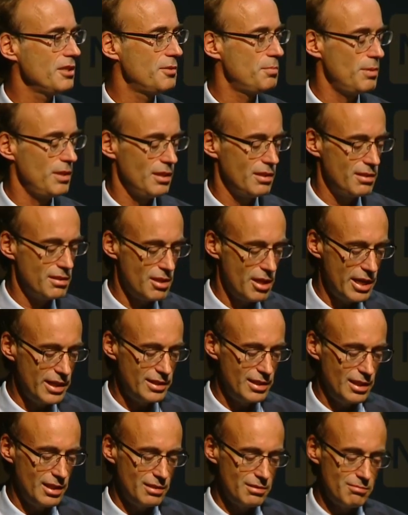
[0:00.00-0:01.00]
it's been
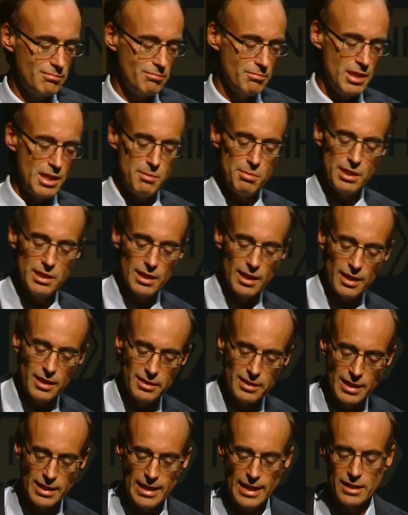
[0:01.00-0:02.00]
thought that maybe dy-
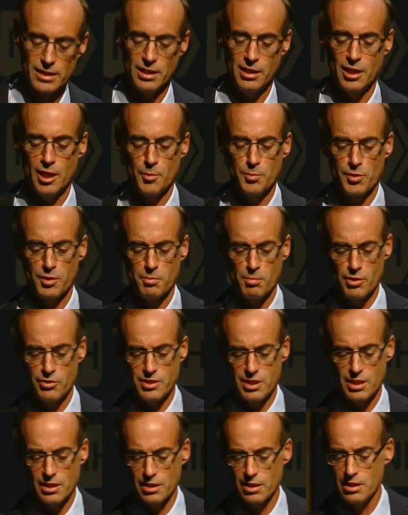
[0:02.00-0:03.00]
dynactin helps the
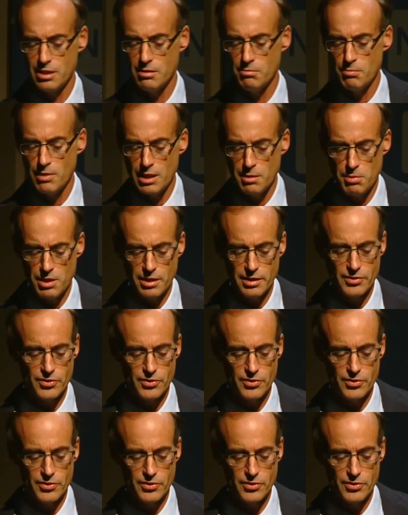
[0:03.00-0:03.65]
motility, maybe